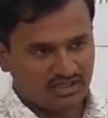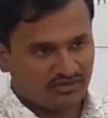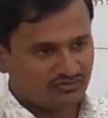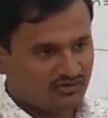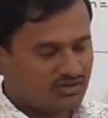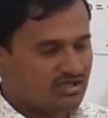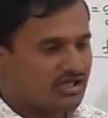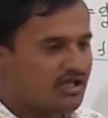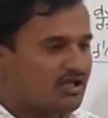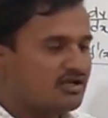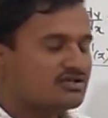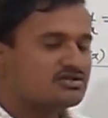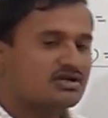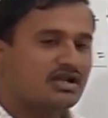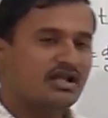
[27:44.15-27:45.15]
So here
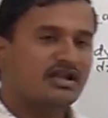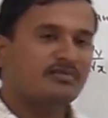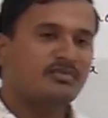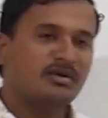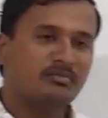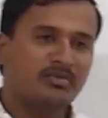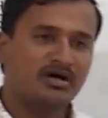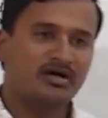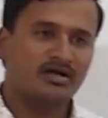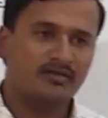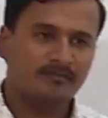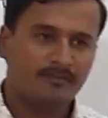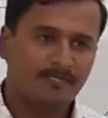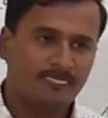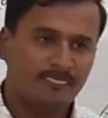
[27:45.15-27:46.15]
you should
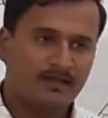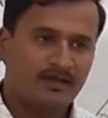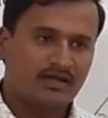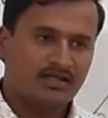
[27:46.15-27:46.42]
remember,